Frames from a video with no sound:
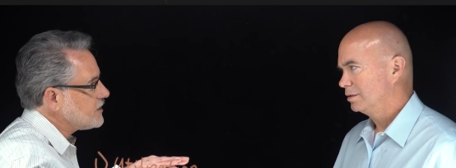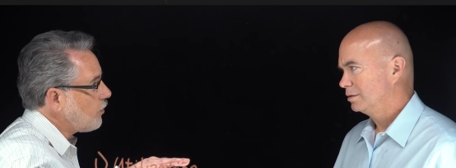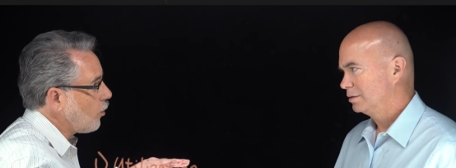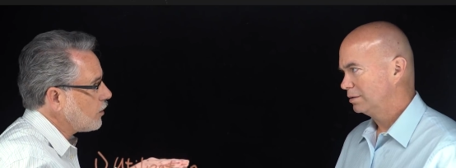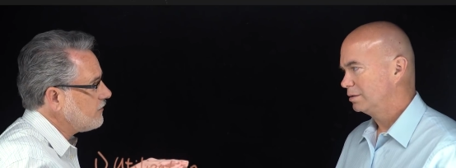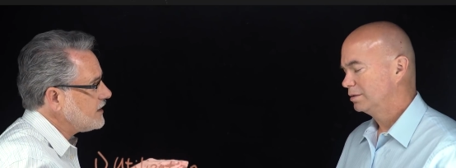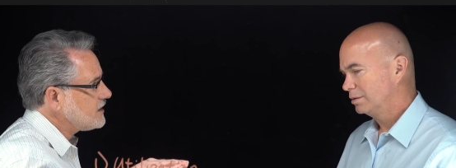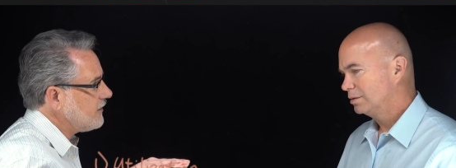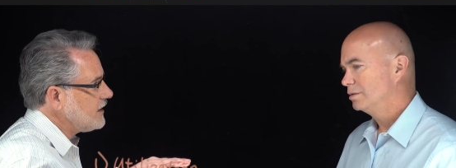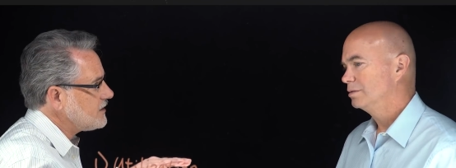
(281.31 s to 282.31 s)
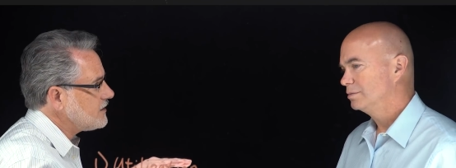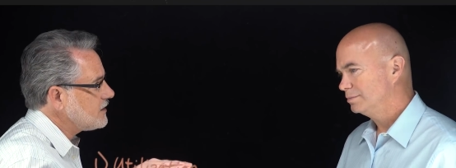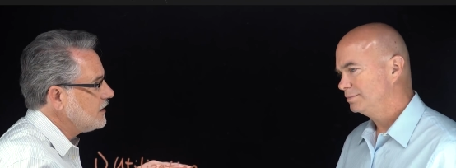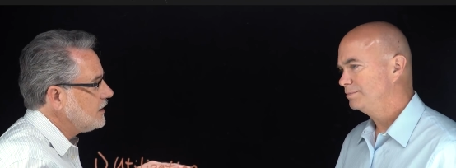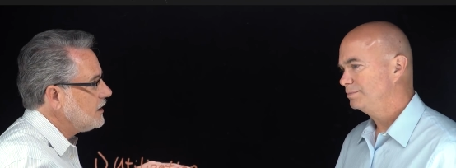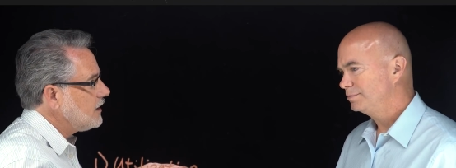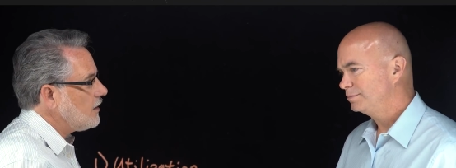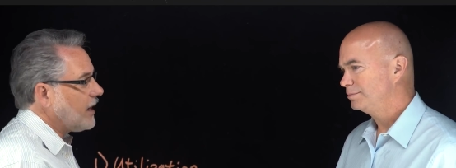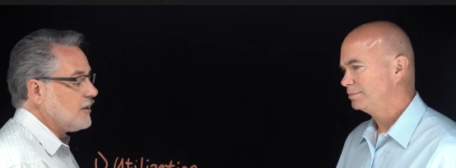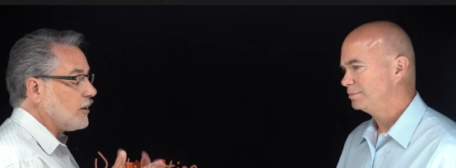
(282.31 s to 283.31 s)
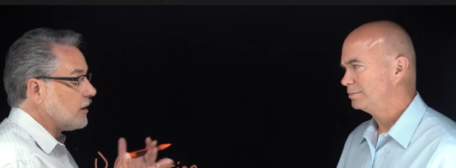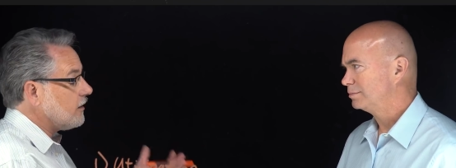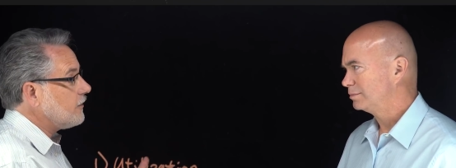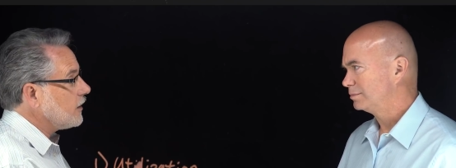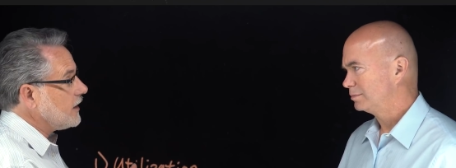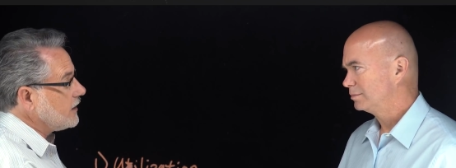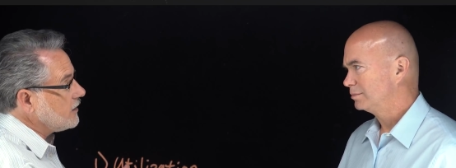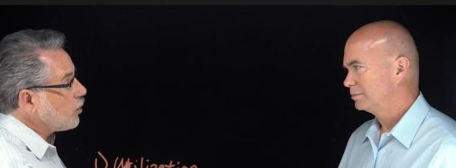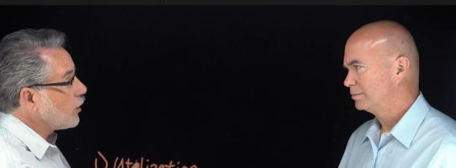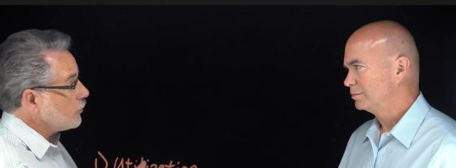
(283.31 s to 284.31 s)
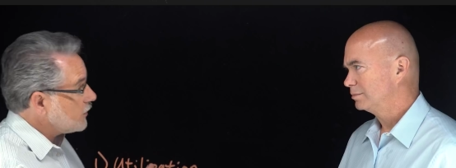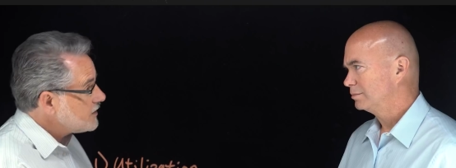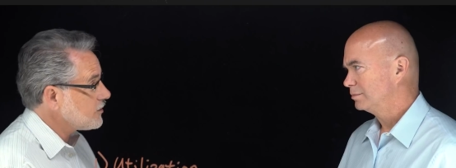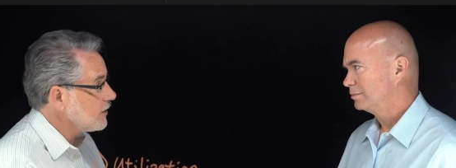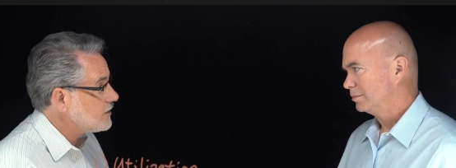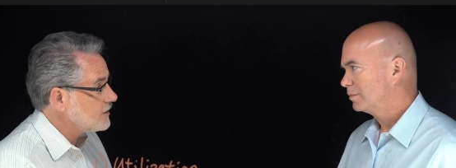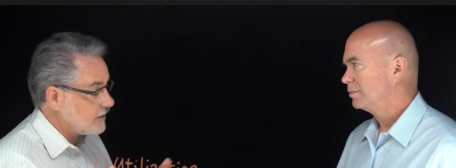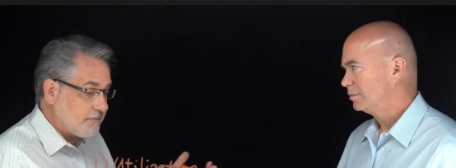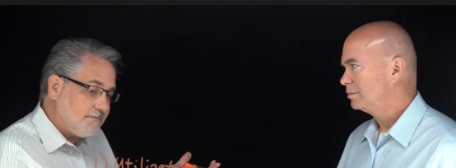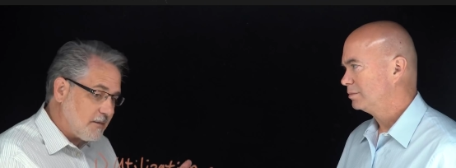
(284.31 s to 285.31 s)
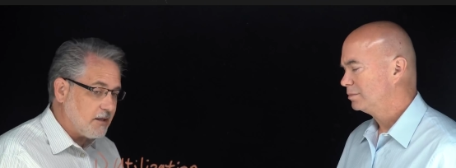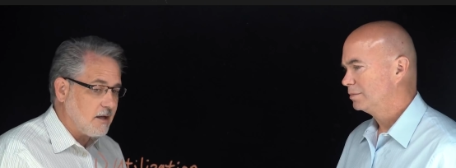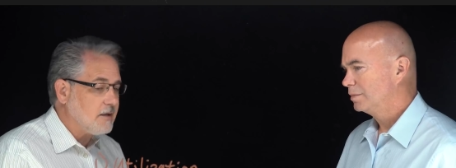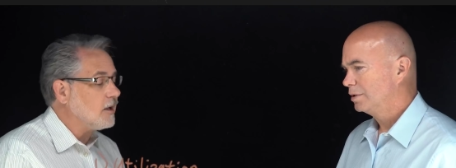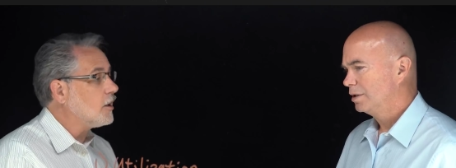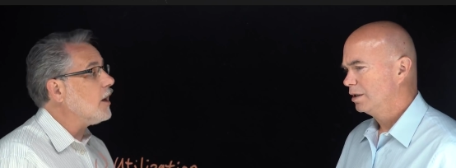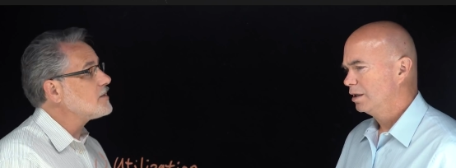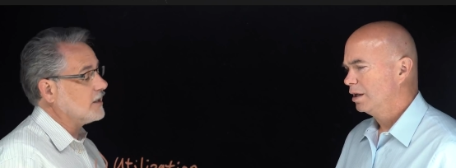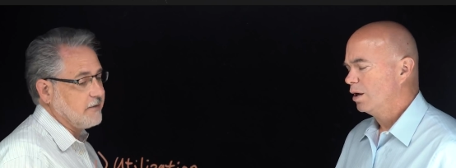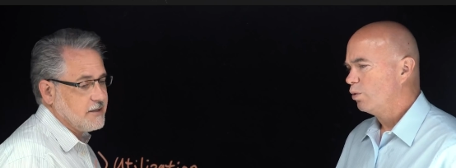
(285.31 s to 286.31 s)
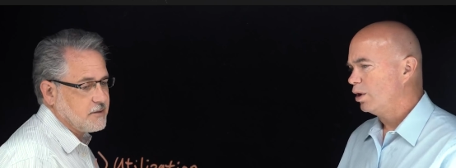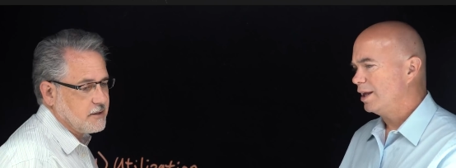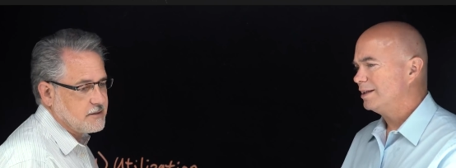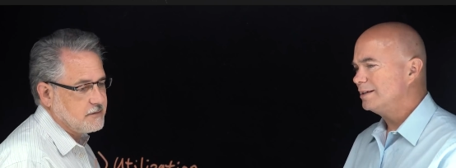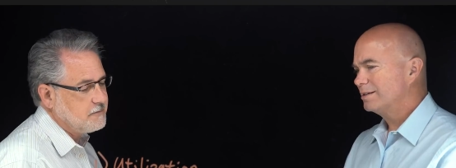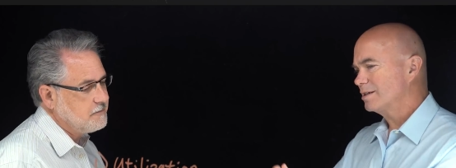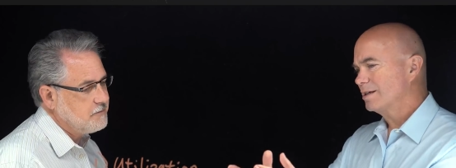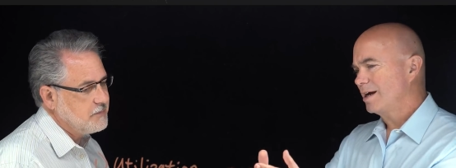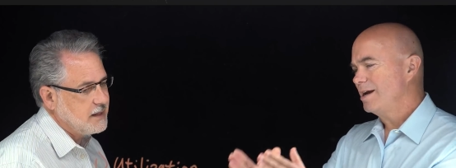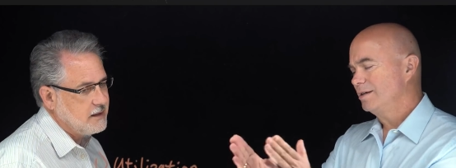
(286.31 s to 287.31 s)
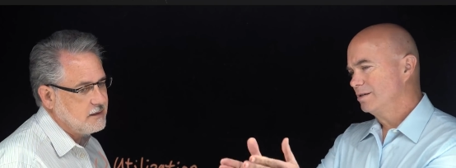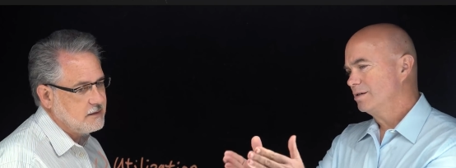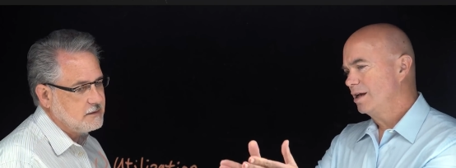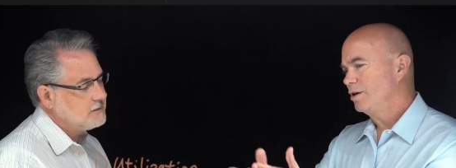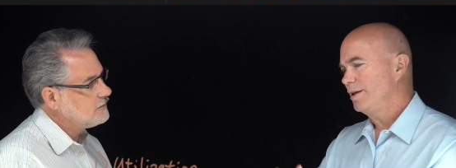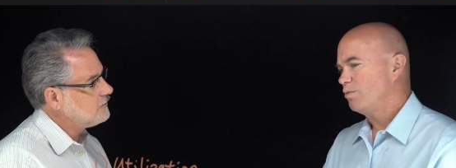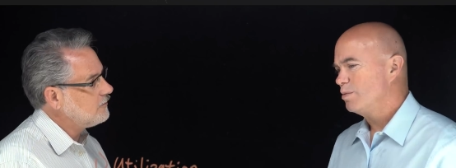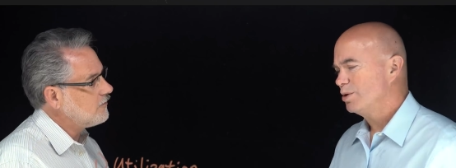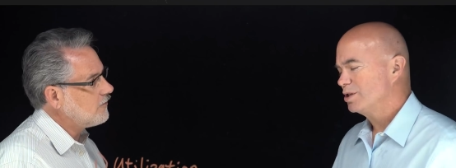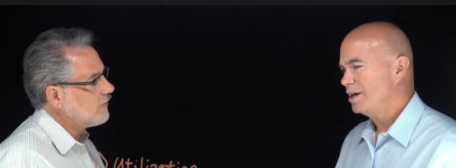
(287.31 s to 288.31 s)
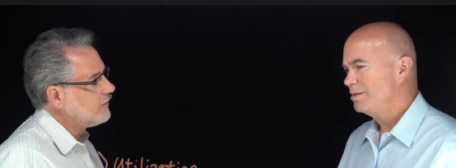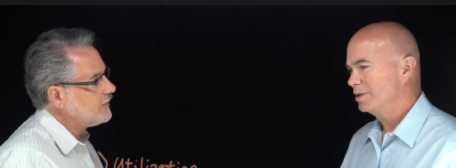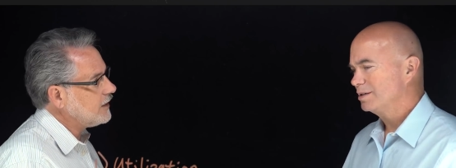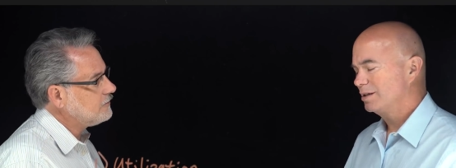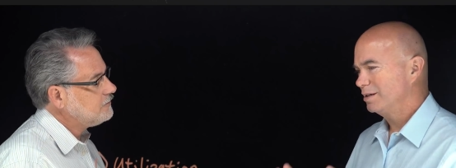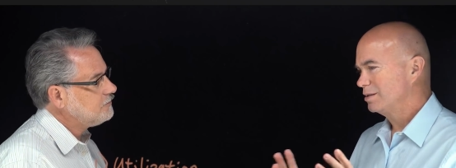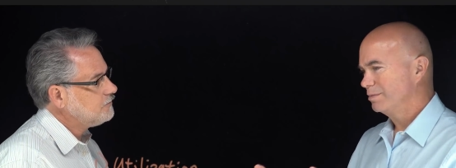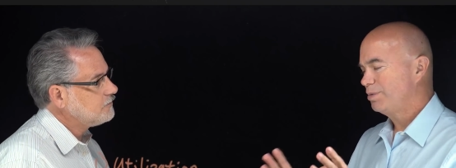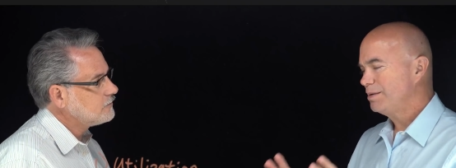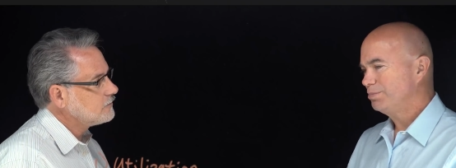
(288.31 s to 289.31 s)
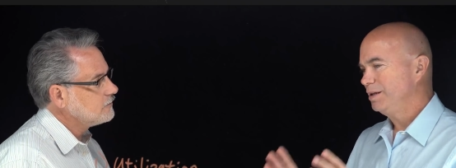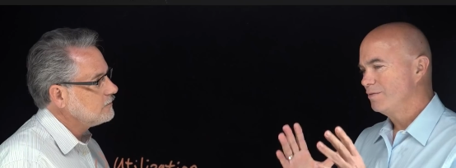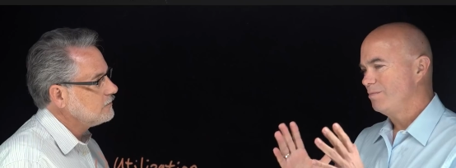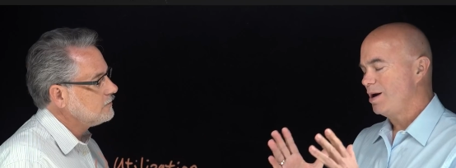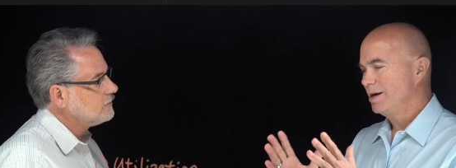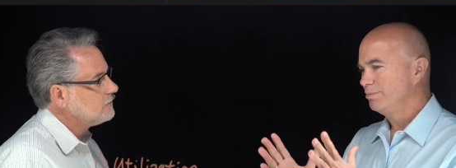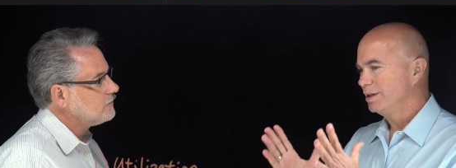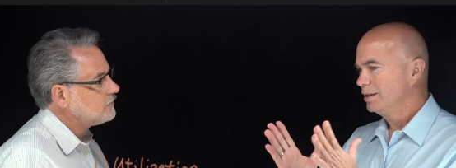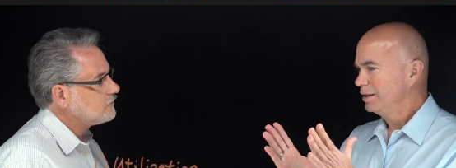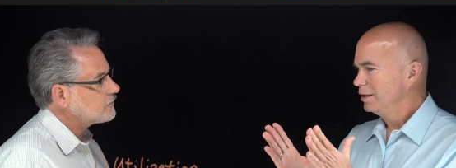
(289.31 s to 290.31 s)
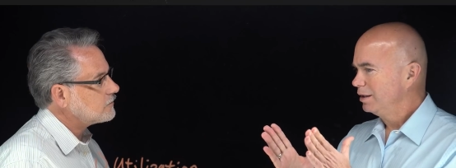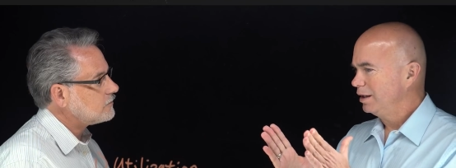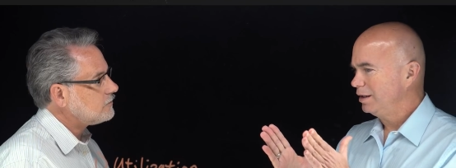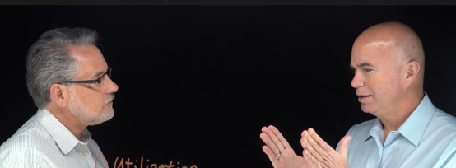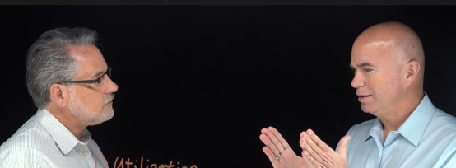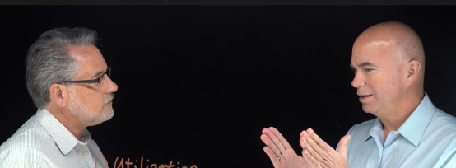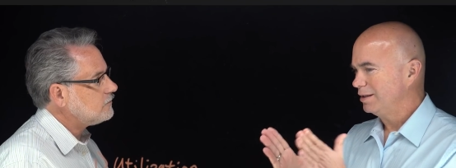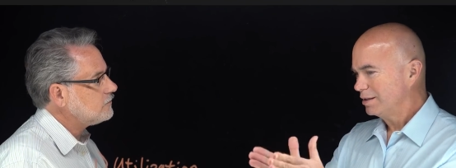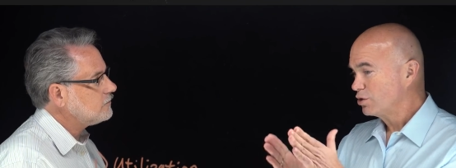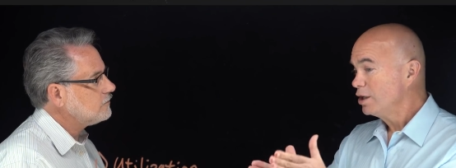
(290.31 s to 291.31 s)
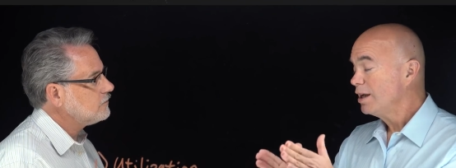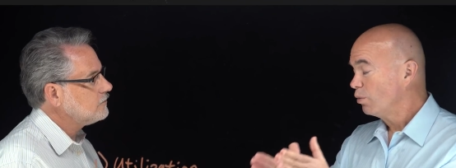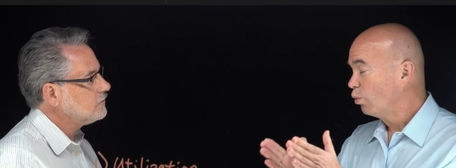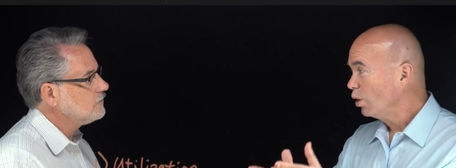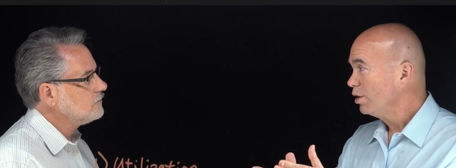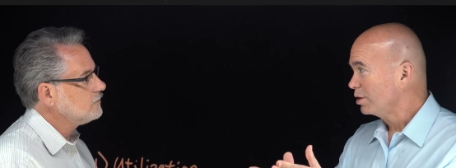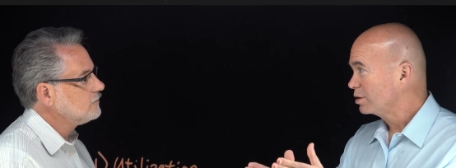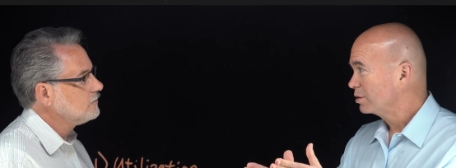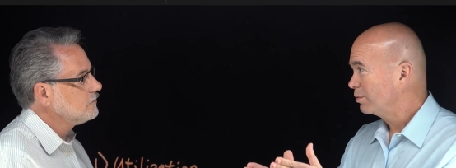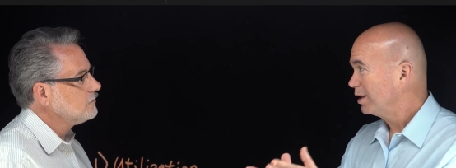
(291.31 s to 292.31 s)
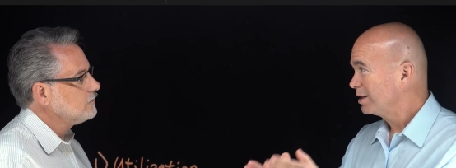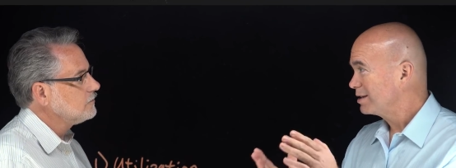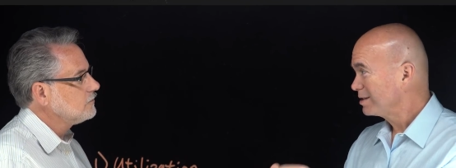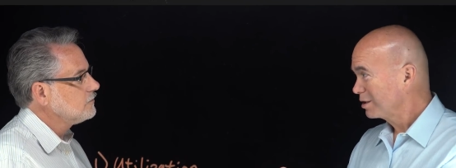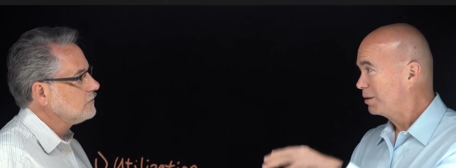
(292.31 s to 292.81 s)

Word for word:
Speaker 1: is poor of these devices. Mm -hmm and they're a very important resource, a, a, a costly resource. Well, and I think
Speaker 2: just to kind of hit on that one more time because yeah. it's a pet peeve of mine, but it, it's going to get worse, right? Because as the